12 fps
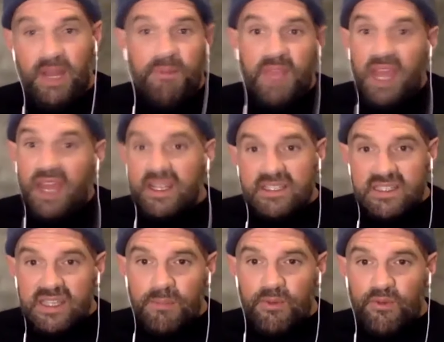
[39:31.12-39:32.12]
mean? I'm getting
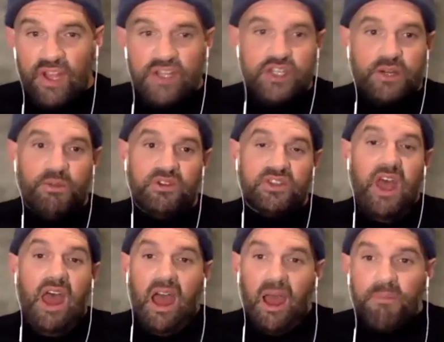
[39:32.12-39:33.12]
steamed vegetables.
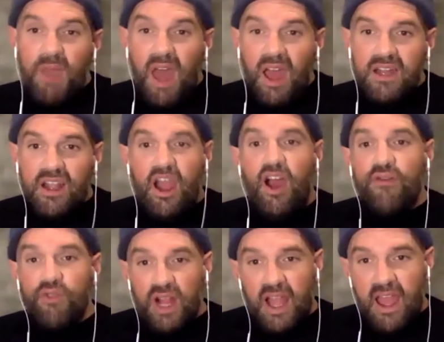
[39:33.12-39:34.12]
I'm not
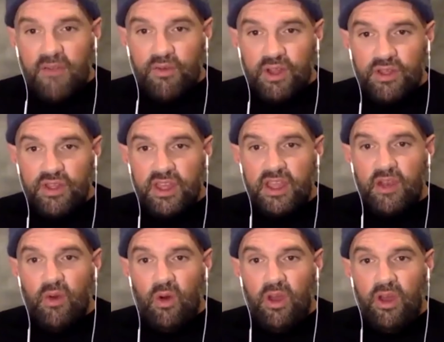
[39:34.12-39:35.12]
covering everything
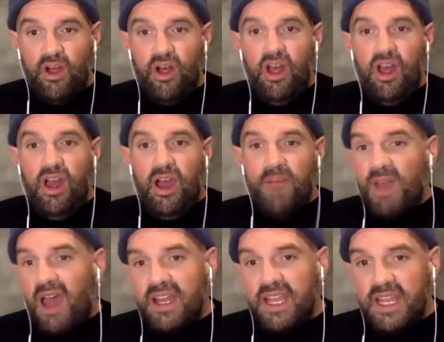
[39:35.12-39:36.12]
in oil.
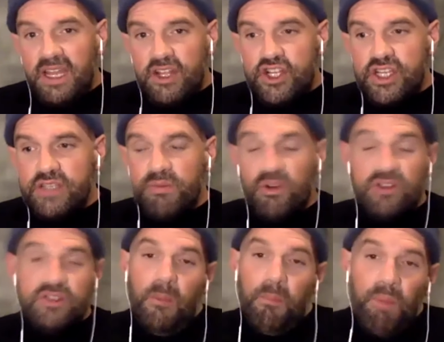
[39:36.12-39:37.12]
I'm not eating
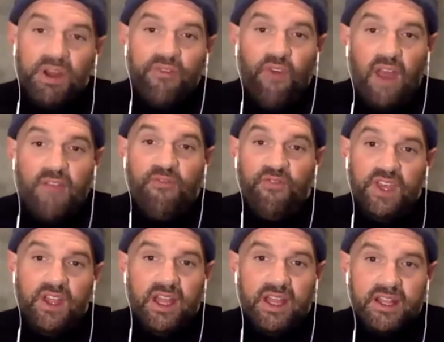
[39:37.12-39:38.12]
cheeseburgers. But if I
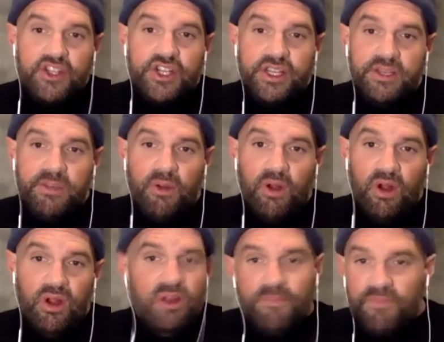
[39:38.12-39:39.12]
feel like a
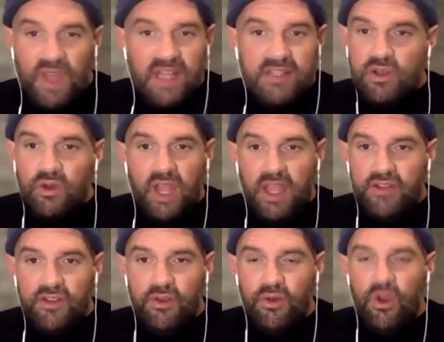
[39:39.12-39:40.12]
cheeseburger, that's
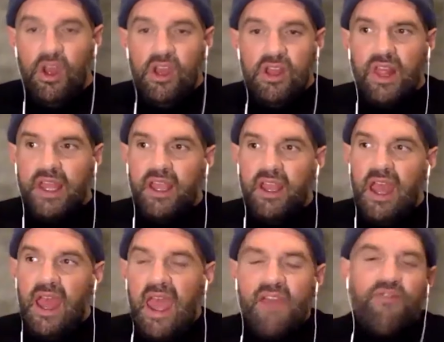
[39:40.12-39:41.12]
okay too. Like
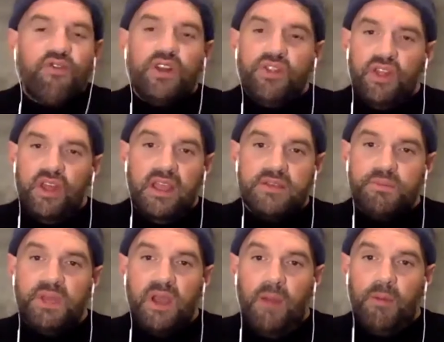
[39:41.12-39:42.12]
everything has
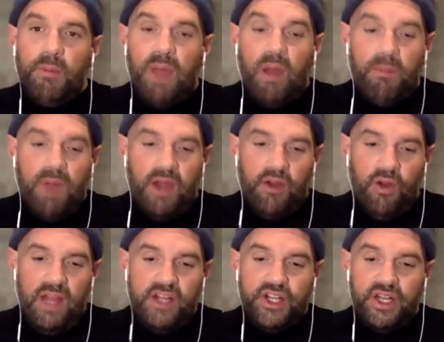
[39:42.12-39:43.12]
become about
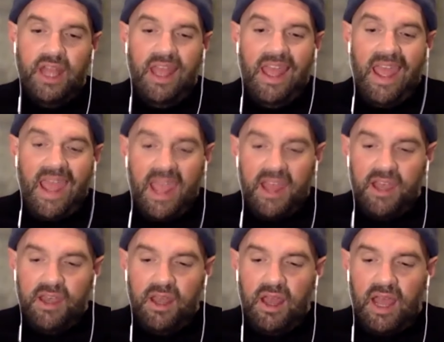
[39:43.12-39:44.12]
moderation.
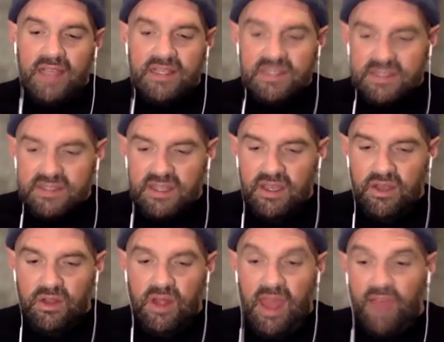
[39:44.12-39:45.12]
And I
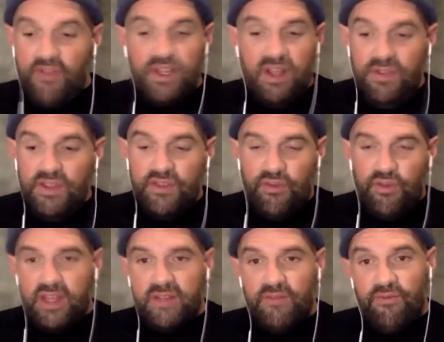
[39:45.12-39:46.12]
still, having done this
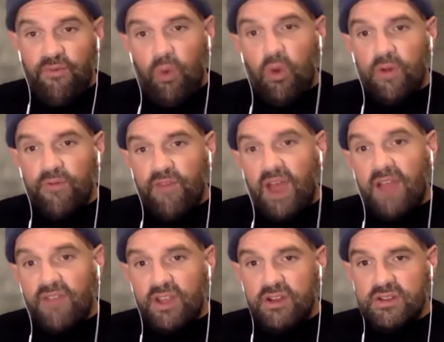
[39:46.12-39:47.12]
for like four or
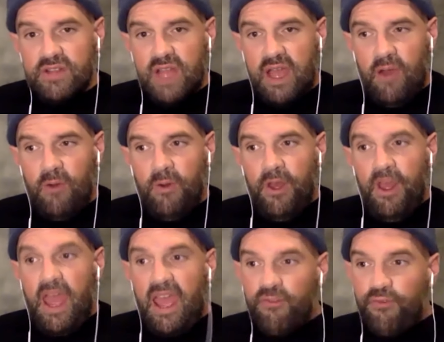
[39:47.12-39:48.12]
five years now
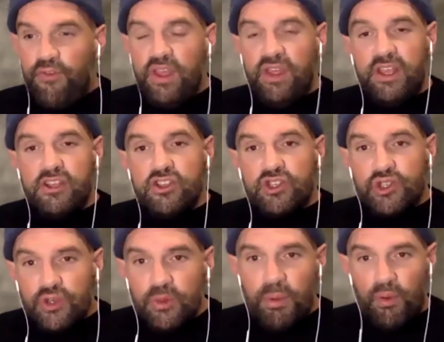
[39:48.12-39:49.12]
and feeling
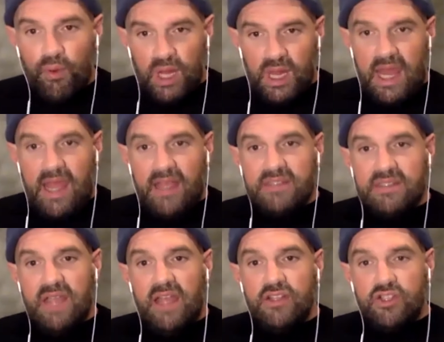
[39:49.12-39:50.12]
super
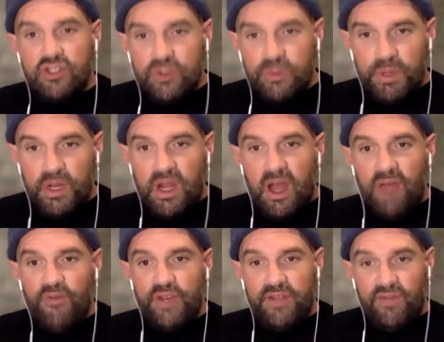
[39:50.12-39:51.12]
relaxed and super
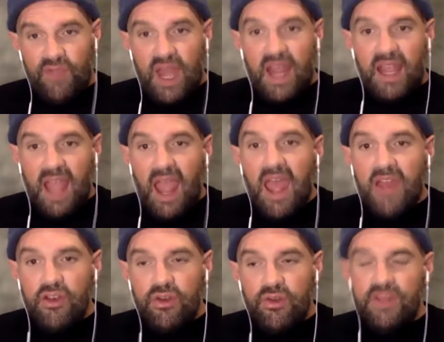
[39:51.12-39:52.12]
confident that I
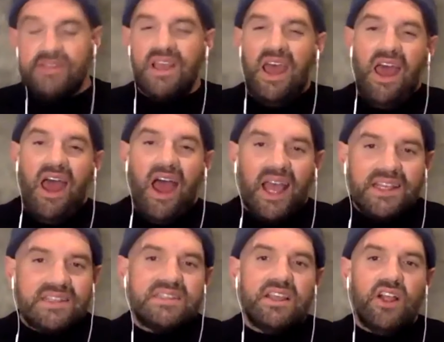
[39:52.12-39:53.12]
can do this,
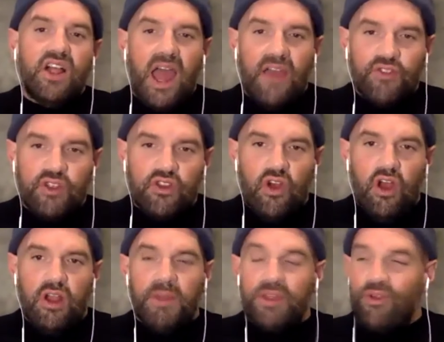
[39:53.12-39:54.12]
I still have to
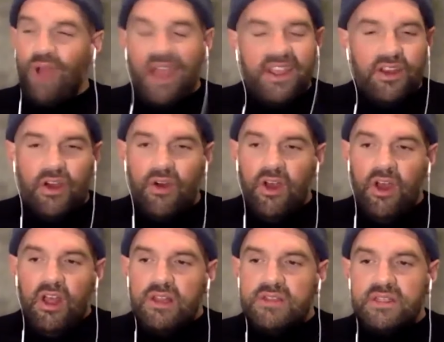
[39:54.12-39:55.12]
talk my through. I, you know,
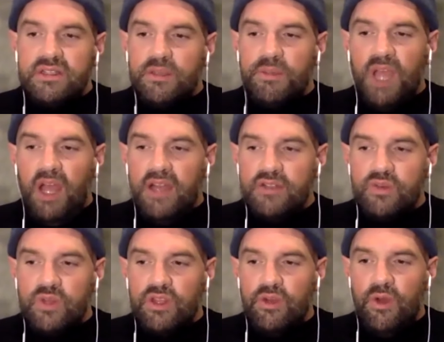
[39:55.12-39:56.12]
listen, to be
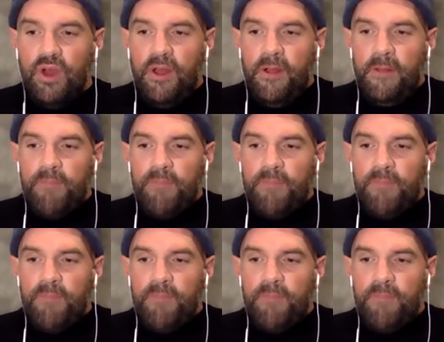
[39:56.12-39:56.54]
honest with you,